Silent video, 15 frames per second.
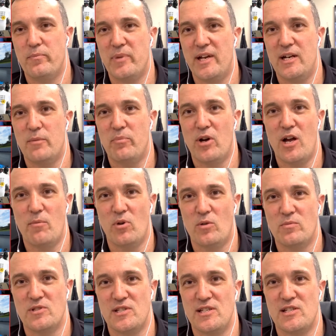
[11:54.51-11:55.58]
Peter
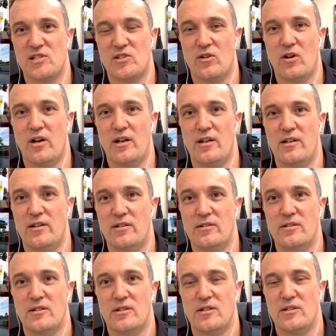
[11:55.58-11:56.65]
Beaumont was excited, and
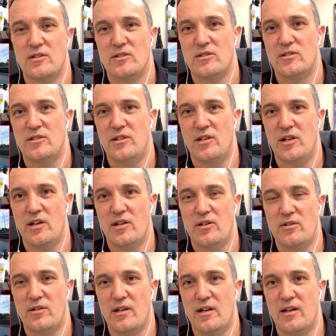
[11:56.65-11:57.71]
you
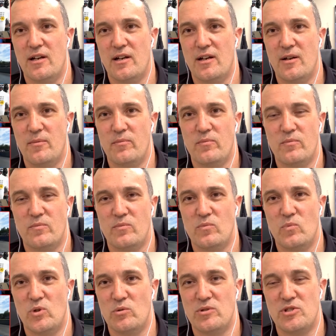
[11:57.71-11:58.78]
know,
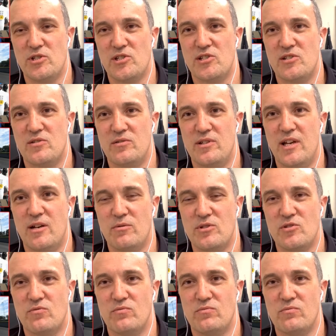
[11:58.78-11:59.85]
we were just, yeah, it
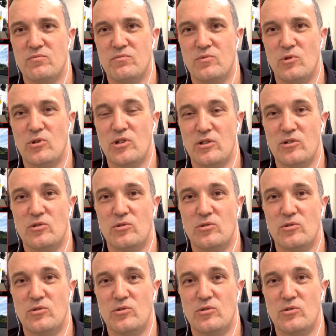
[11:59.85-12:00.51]
was looking